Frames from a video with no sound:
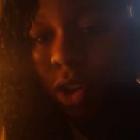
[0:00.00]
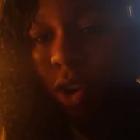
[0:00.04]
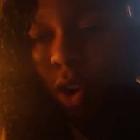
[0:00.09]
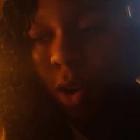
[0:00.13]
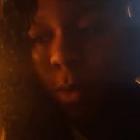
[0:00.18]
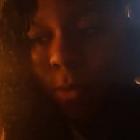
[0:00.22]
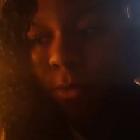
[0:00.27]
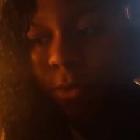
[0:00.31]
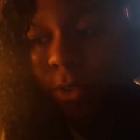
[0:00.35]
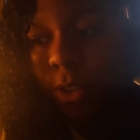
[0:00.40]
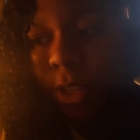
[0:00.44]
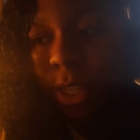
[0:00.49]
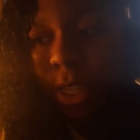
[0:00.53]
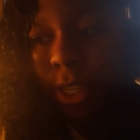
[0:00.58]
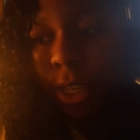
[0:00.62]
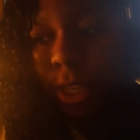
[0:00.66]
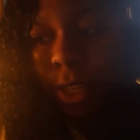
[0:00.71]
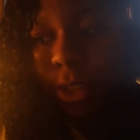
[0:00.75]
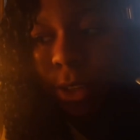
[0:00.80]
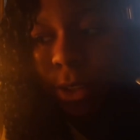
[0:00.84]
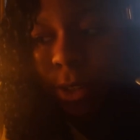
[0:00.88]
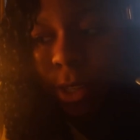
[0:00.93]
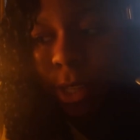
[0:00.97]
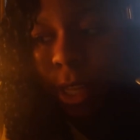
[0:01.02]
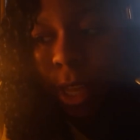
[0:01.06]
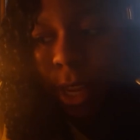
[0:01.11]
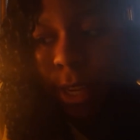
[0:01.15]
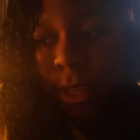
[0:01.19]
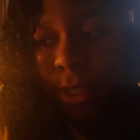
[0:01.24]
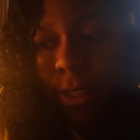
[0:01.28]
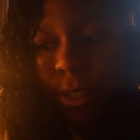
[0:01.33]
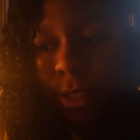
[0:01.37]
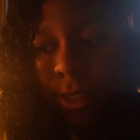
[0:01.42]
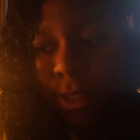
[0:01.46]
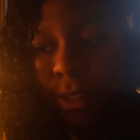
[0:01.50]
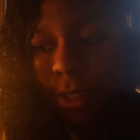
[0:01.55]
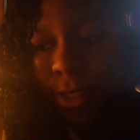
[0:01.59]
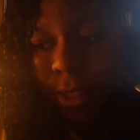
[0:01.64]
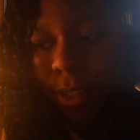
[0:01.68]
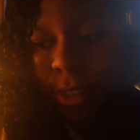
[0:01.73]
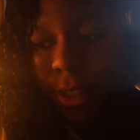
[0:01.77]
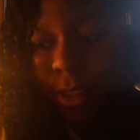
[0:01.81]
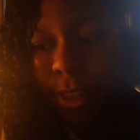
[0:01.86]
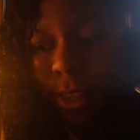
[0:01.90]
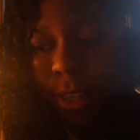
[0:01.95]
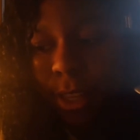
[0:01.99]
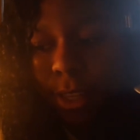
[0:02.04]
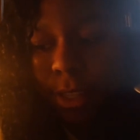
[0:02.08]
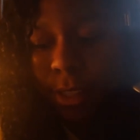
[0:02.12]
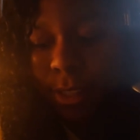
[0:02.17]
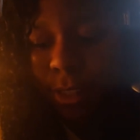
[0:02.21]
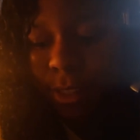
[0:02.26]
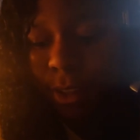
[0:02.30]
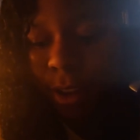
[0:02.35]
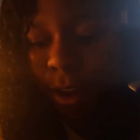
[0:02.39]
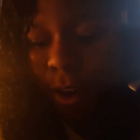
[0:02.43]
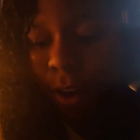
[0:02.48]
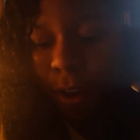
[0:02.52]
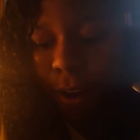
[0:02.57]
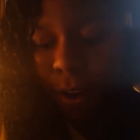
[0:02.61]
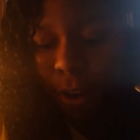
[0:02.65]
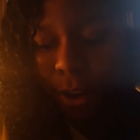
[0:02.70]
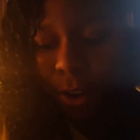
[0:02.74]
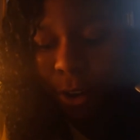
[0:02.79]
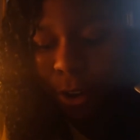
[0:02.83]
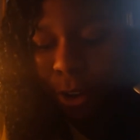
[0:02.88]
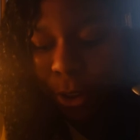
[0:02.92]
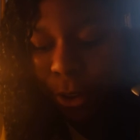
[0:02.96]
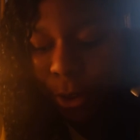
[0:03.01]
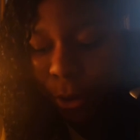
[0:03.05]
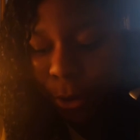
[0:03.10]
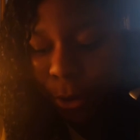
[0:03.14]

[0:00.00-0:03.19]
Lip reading: Hopefully you liked this audio